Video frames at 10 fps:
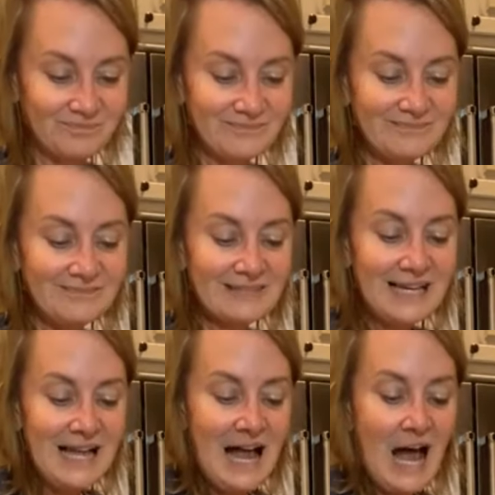Um, the
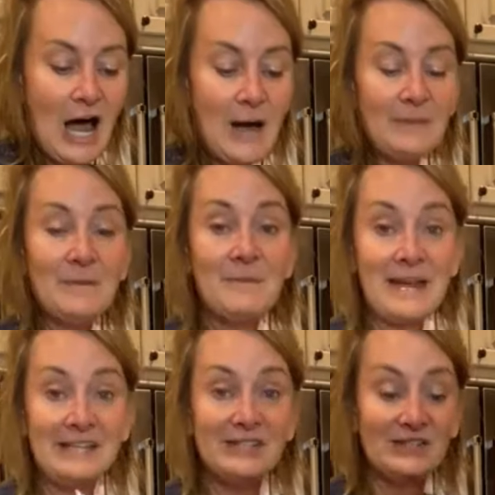mesh side
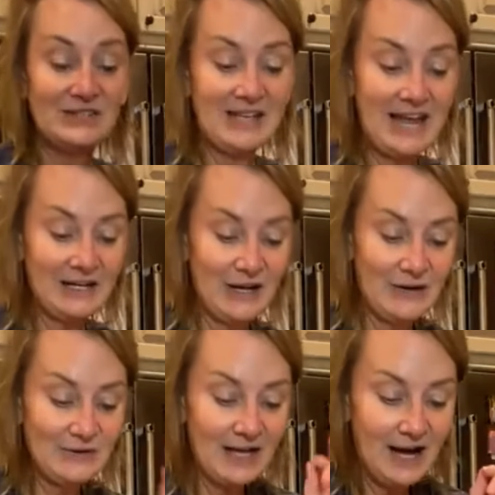goes up
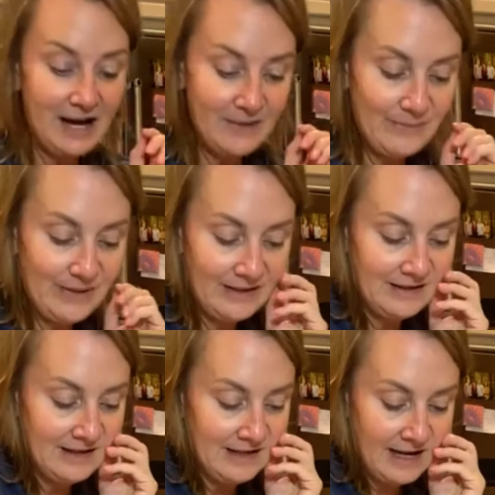
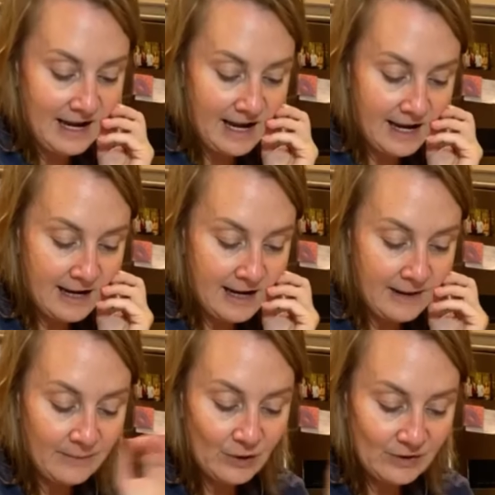um,
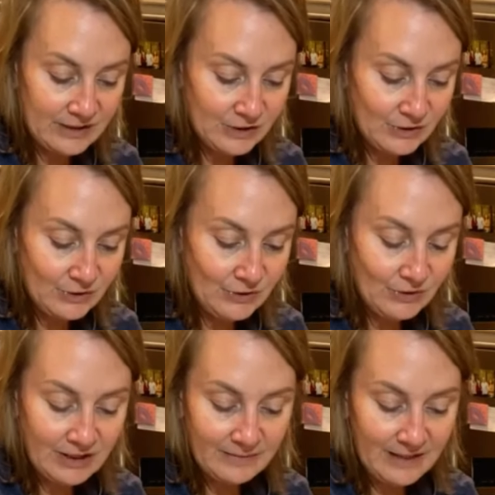crystal could be dried
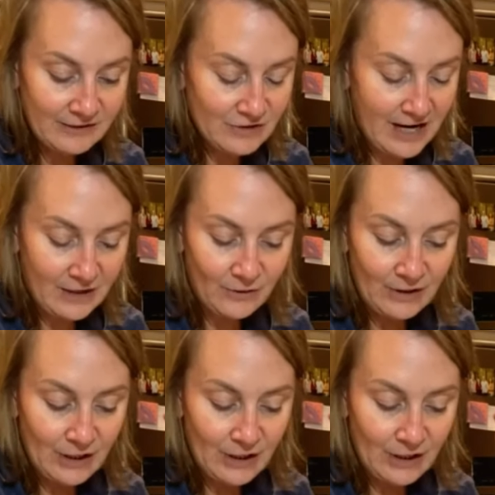on there, your pots and